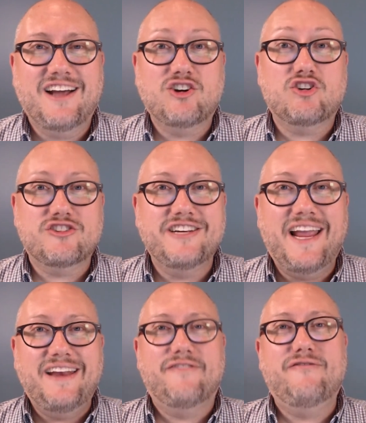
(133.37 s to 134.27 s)

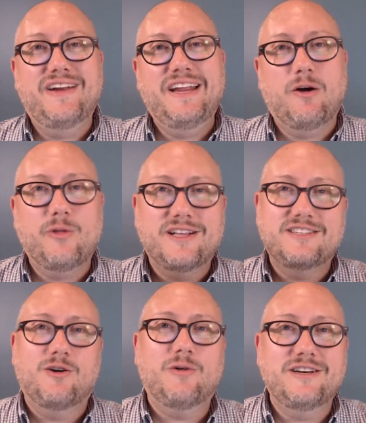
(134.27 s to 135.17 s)
creative video that's
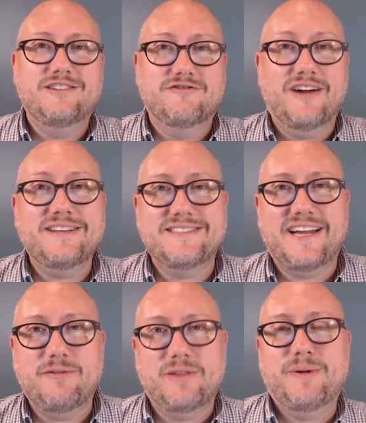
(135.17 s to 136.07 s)
going to
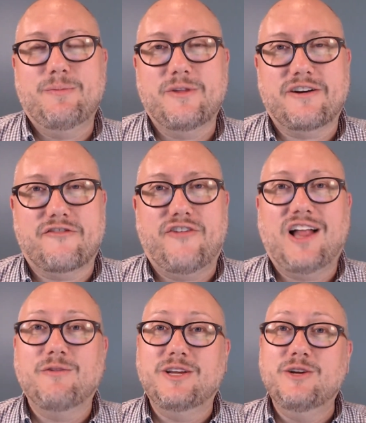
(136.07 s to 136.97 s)
resonate with people that are
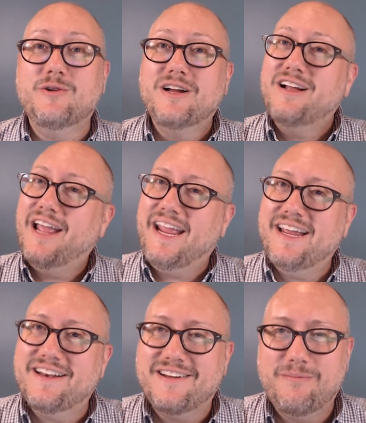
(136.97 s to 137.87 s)
following you,
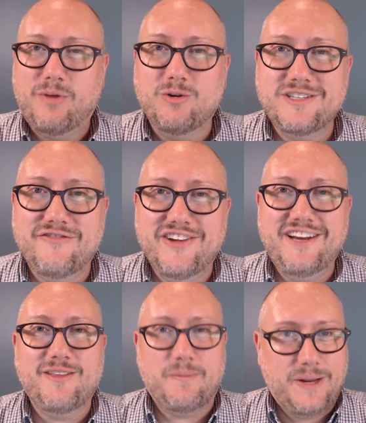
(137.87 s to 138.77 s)
and post a
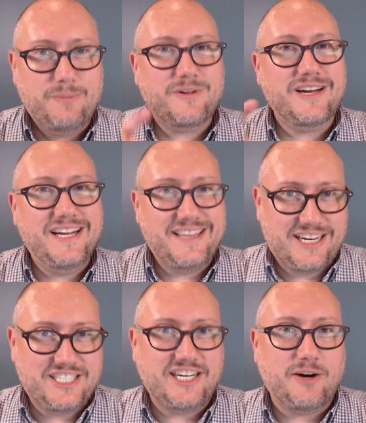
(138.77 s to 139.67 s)
video that people are going to hit
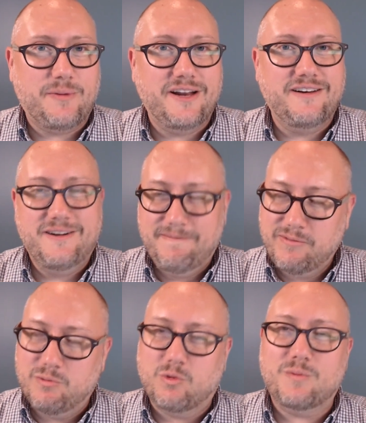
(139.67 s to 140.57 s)
that share button.
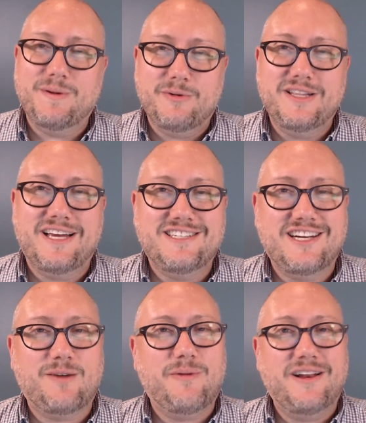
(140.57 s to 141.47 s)
The more people hit that
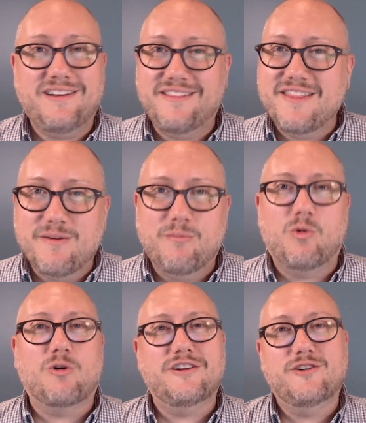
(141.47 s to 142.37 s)
share button, the
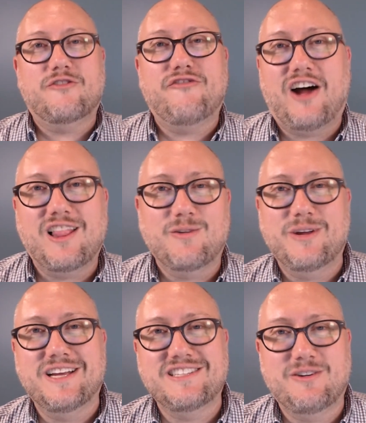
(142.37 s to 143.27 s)
more your
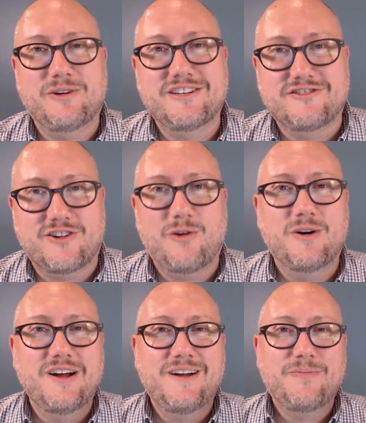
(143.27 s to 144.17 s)
following is going to grow
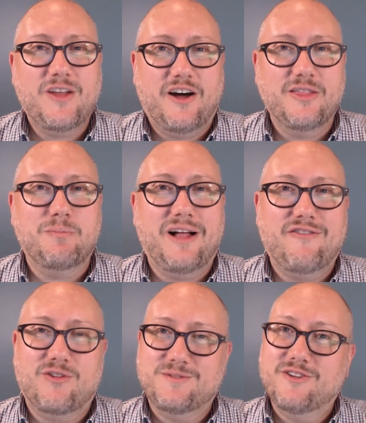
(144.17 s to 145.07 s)
on the
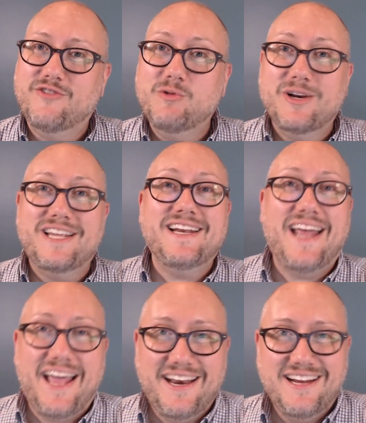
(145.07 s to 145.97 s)
platform. So if you want to get
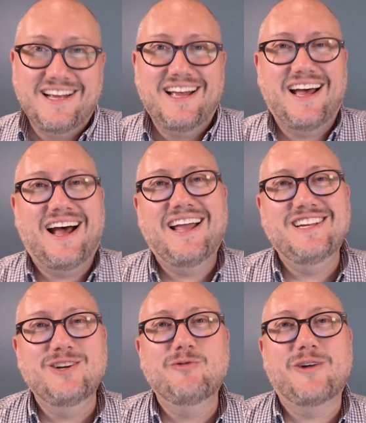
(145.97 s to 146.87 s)
ahead
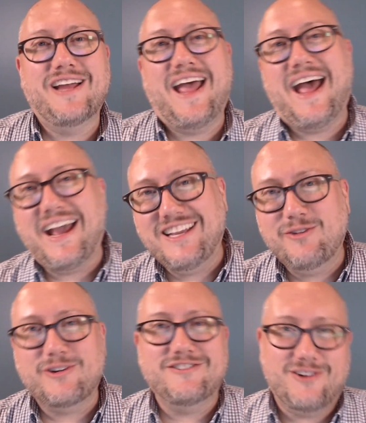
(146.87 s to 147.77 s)
and you want to hack
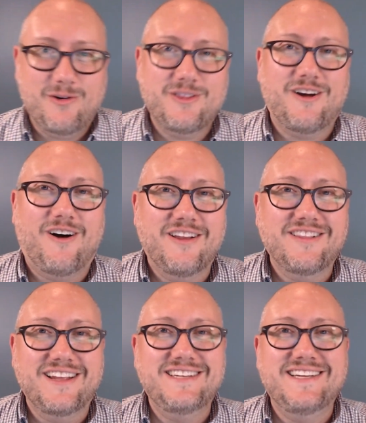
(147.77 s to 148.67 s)
your growth
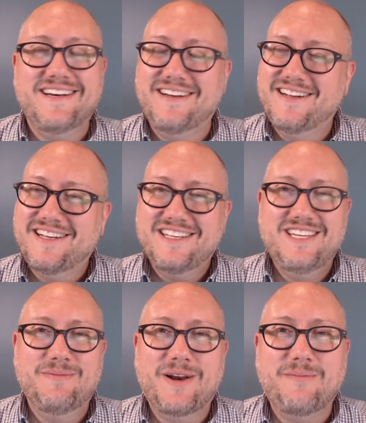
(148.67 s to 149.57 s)
on LinkedIn,
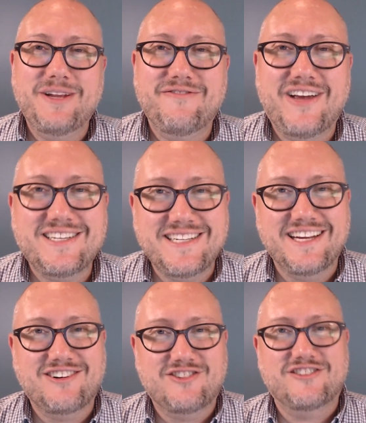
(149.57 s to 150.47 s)
you better be investing
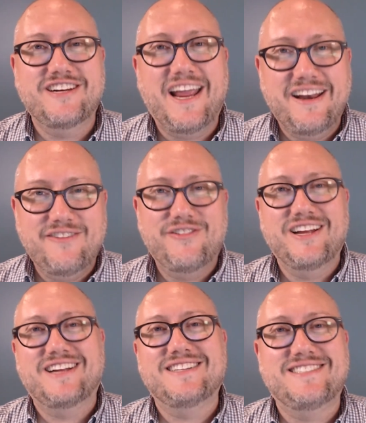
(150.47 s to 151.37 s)
in creative
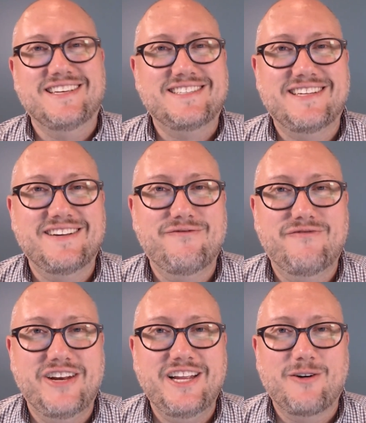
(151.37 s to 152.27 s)
and consistent
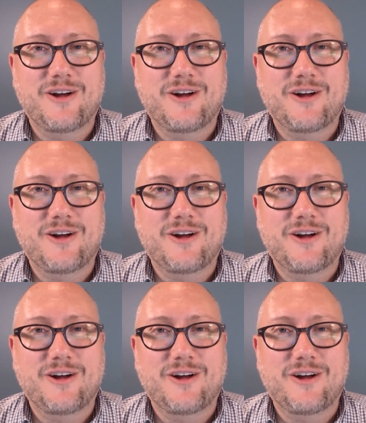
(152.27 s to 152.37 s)
video